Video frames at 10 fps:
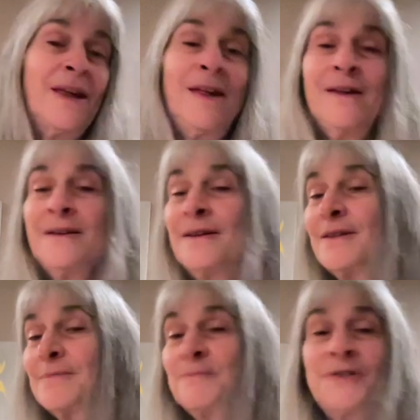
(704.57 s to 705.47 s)
in
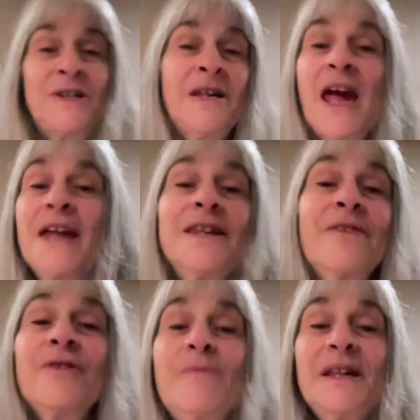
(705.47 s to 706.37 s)
a city I'd
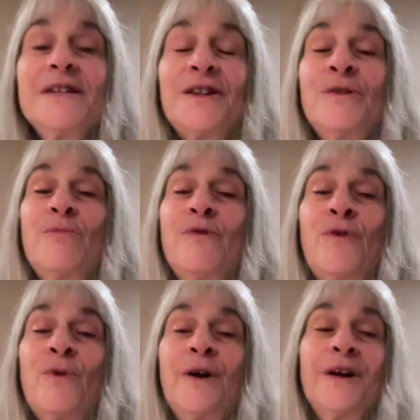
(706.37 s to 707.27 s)
never been to
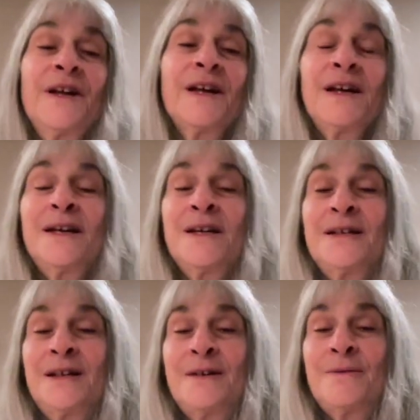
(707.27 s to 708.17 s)
before.
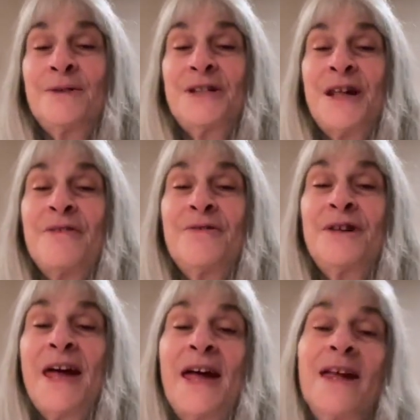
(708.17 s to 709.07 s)
And it was the other
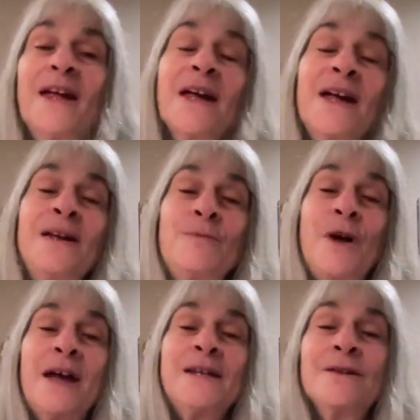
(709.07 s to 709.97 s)
day, and I'm
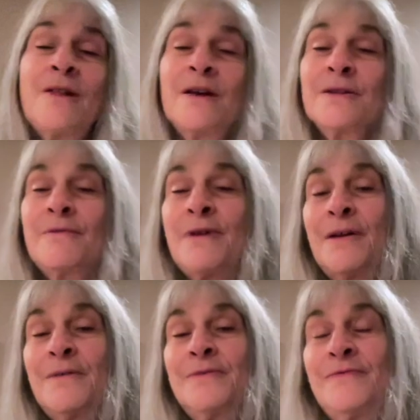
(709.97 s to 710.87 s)
riding along the
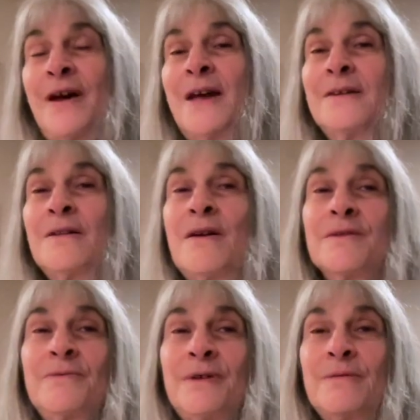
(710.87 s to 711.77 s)
road and riding
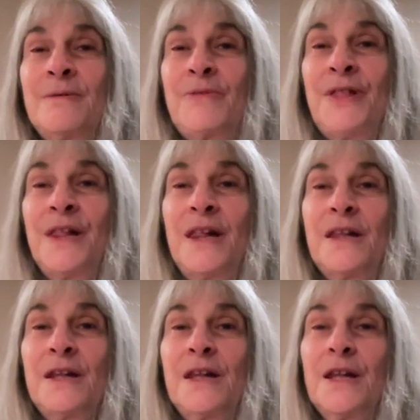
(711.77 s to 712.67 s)
along the road, and I'm
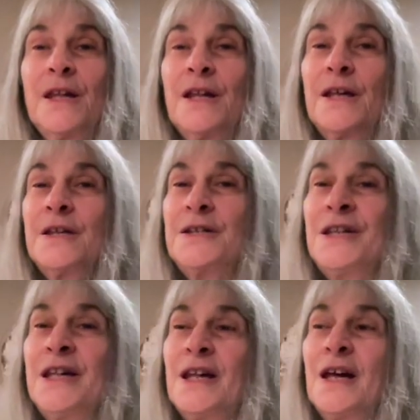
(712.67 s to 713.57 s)
thinking,
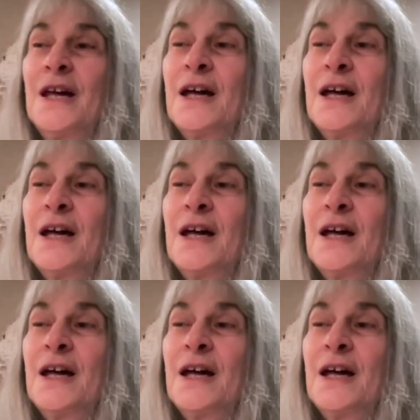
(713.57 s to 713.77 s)
gee,